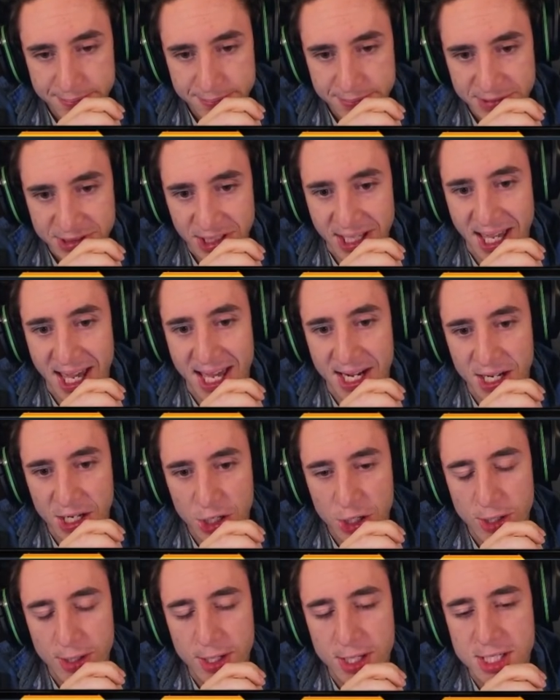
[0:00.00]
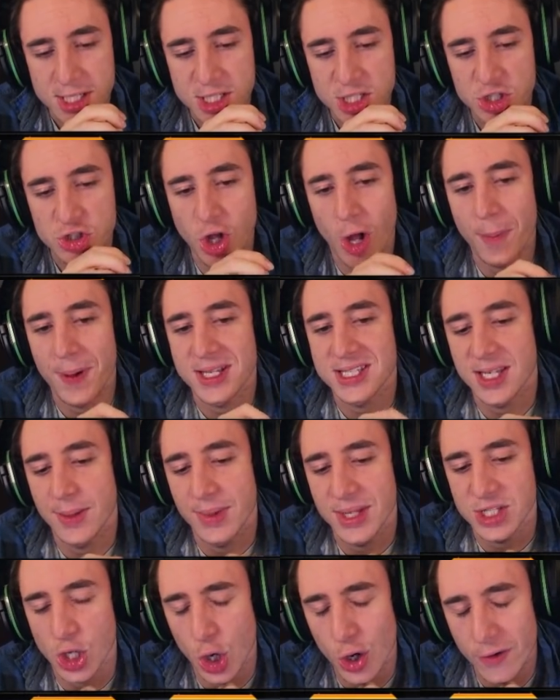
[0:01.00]
Again, stopping some
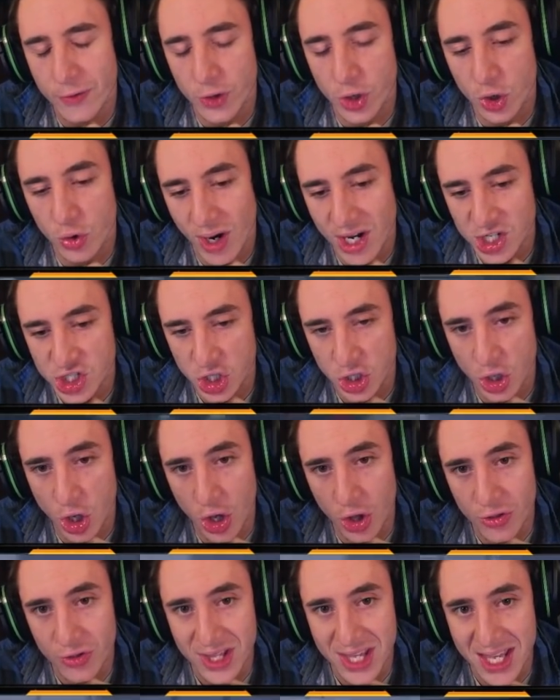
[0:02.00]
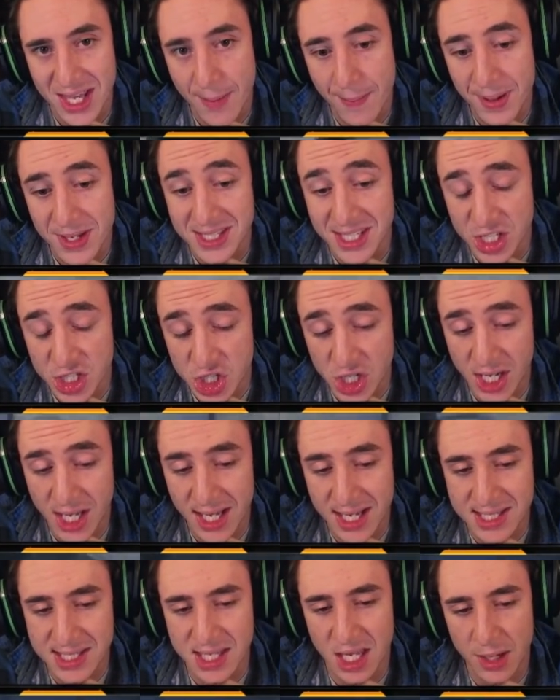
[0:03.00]
of this over-aggression on the positioning
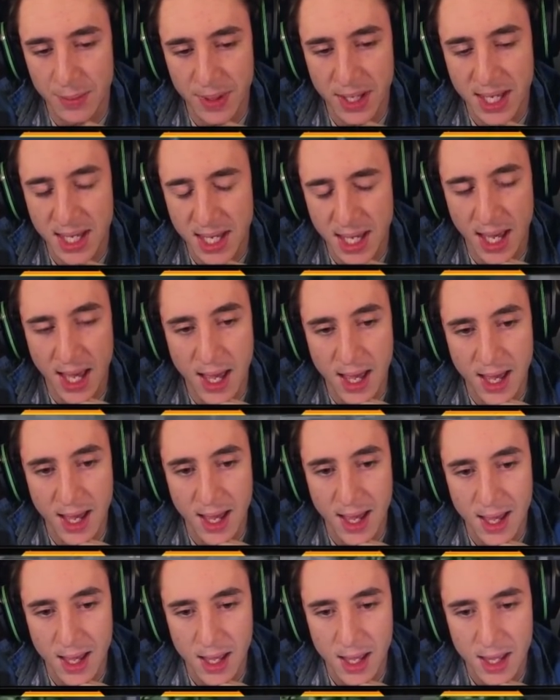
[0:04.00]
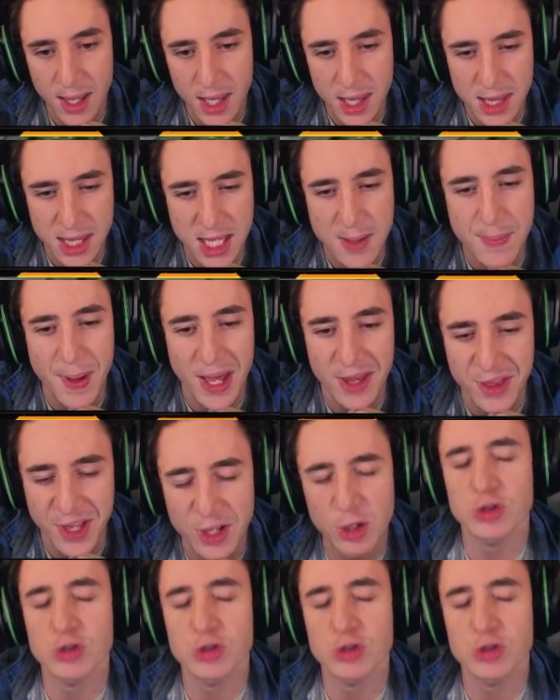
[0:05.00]
is going to be the better thing.